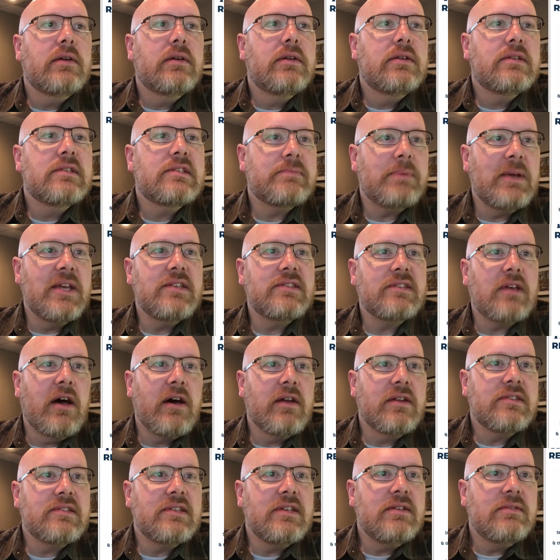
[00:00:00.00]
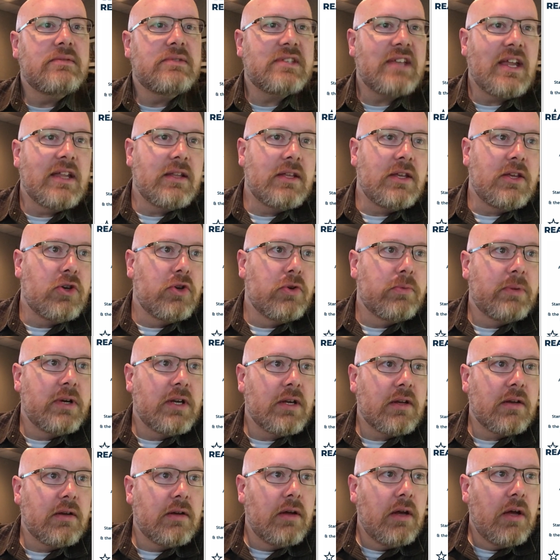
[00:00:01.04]
Space Odyssey, Stanley
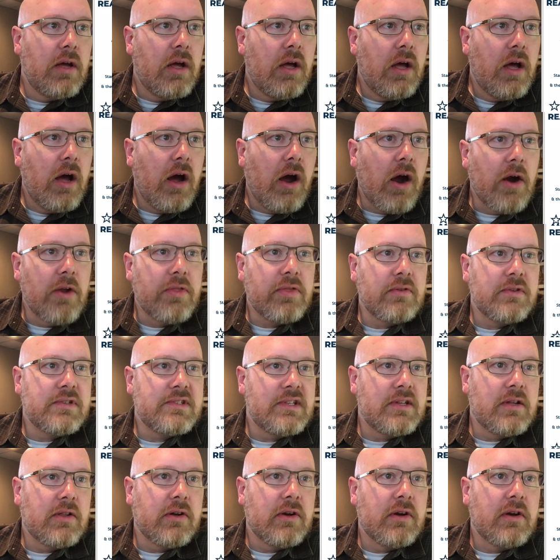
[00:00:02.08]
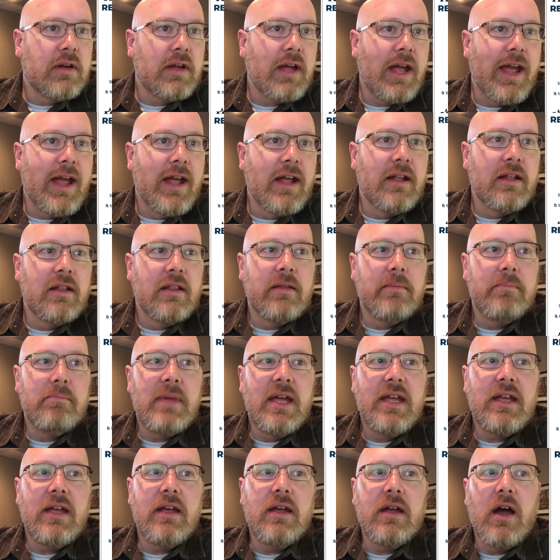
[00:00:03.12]
Kubrick, Arthur C. Clarke, and The
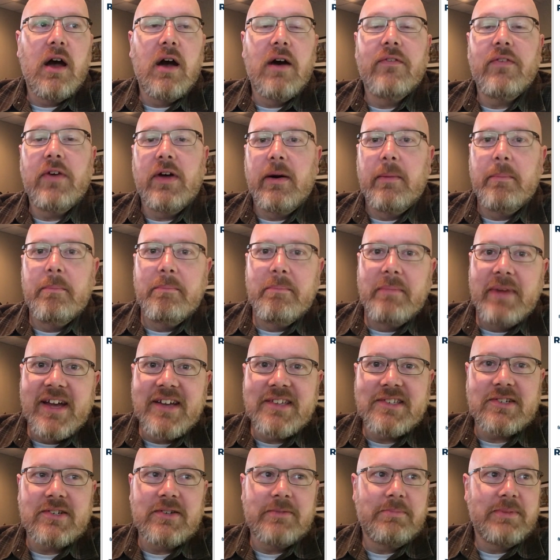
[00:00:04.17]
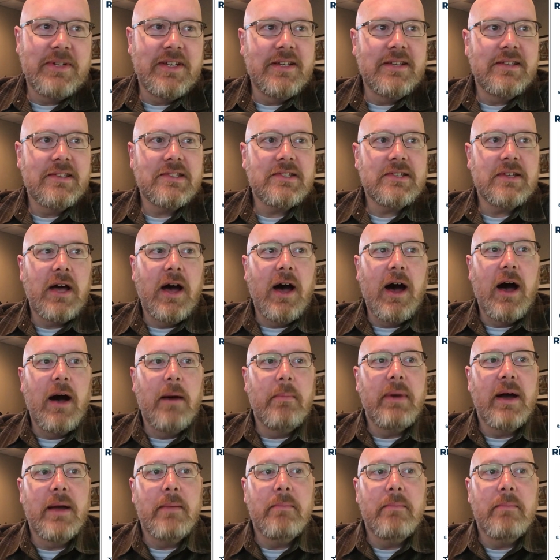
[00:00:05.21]
Making of a Masterpiece by